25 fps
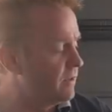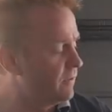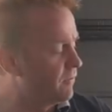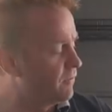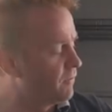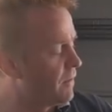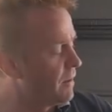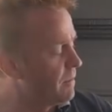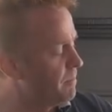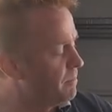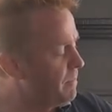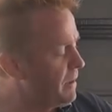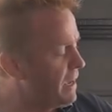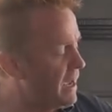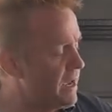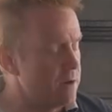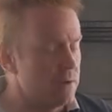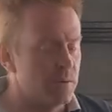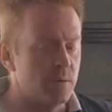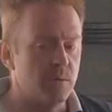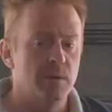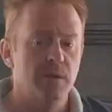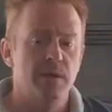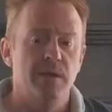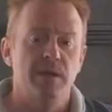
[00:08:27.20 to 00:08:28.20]
the front
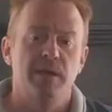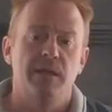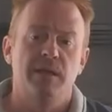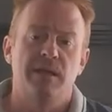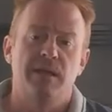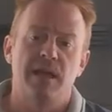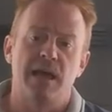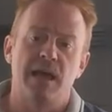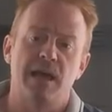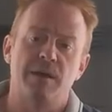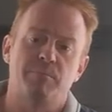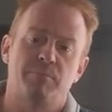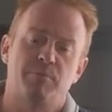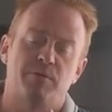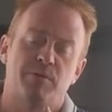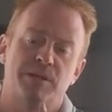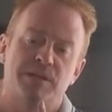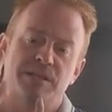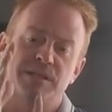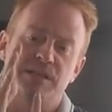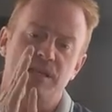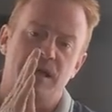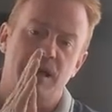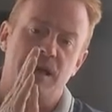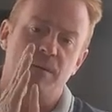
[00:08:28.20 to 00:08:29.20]
panel can't
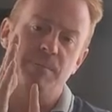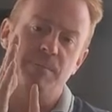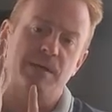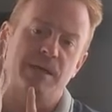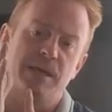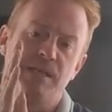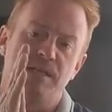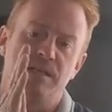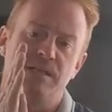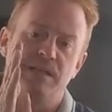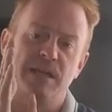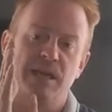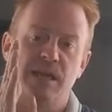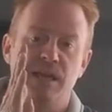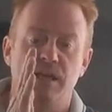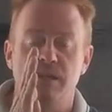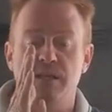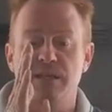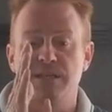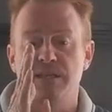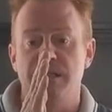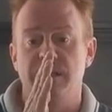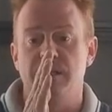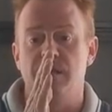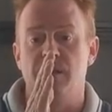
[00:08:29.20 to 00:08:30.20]
press up against the
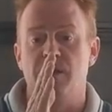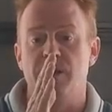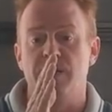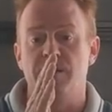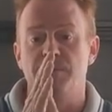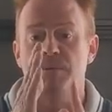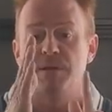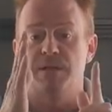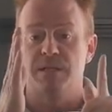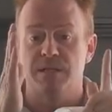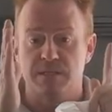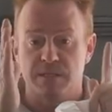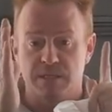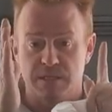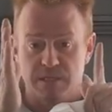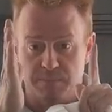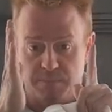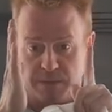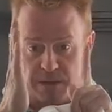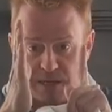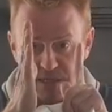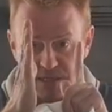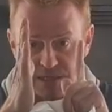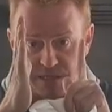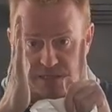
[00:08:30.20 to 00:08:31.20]
LED light emitters. The
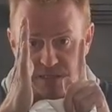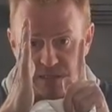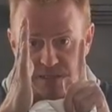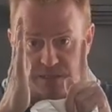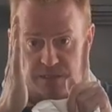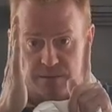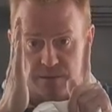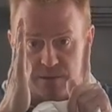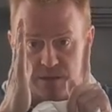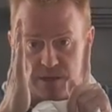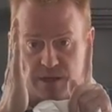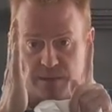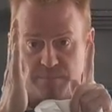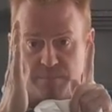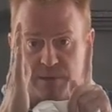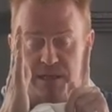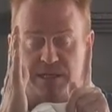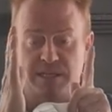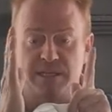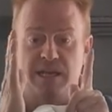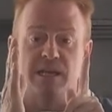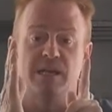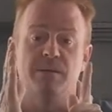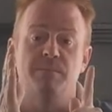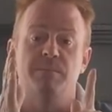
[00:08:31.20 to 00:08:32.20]
spacers
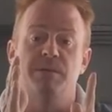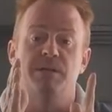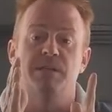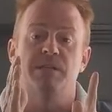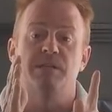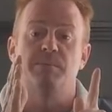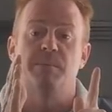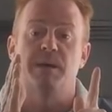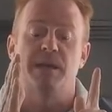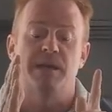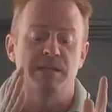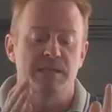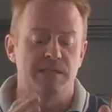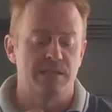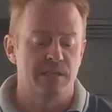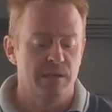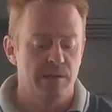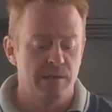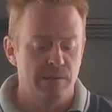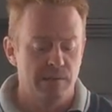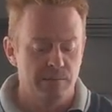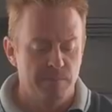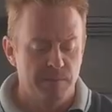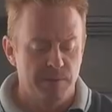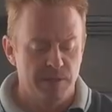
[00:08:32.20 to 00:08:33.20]
maintain a bit of space.
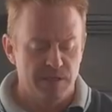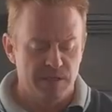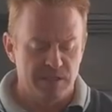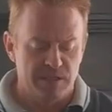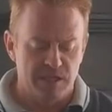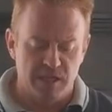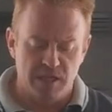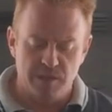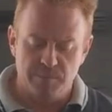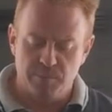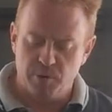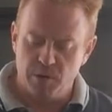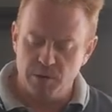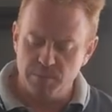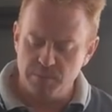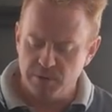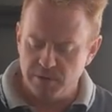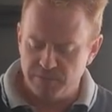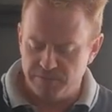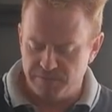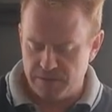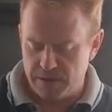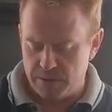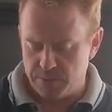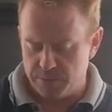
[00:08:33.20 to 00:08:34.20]
So the problem
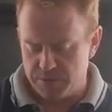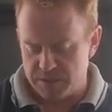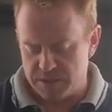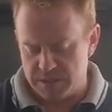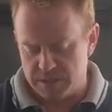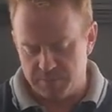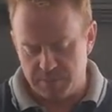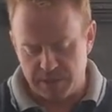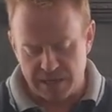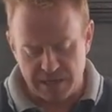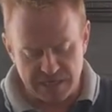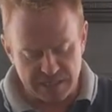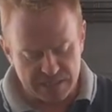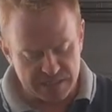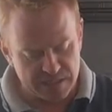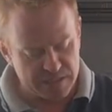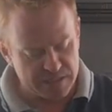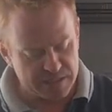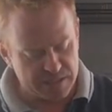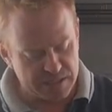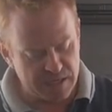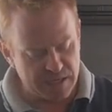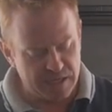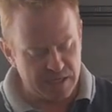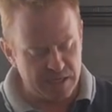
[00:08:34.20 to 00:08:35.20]
I found with the
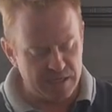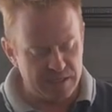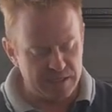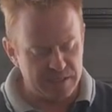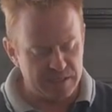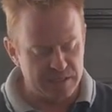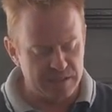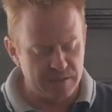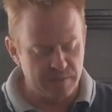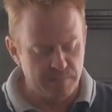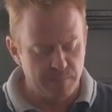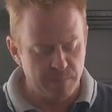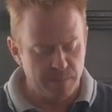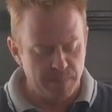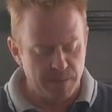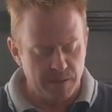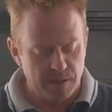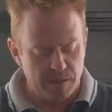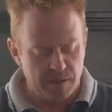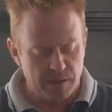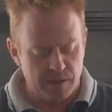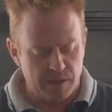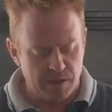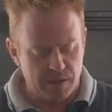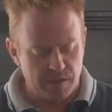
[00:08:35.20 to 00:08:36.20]
spacers is
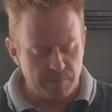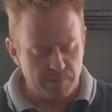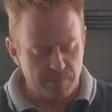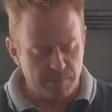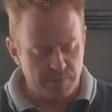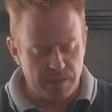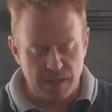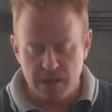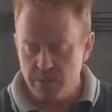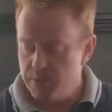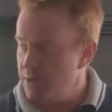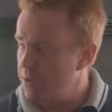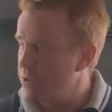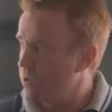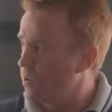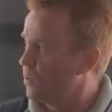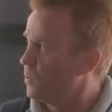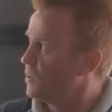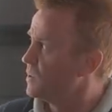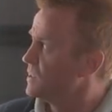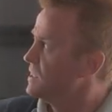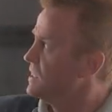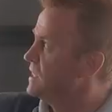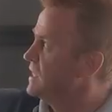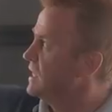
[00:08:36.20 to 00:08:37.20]
they were
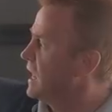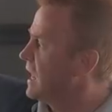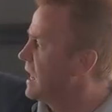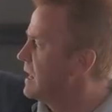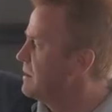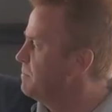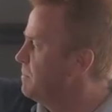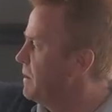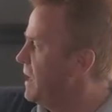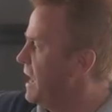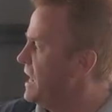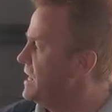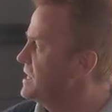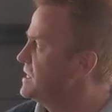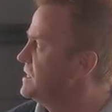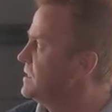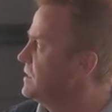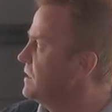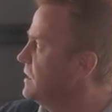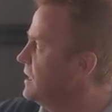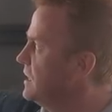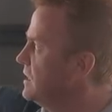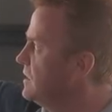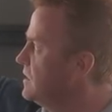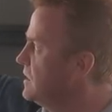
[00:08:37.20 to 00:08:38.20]
causing a
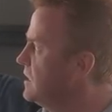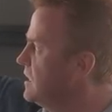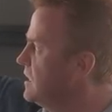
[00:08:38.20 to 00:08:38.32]
pattern in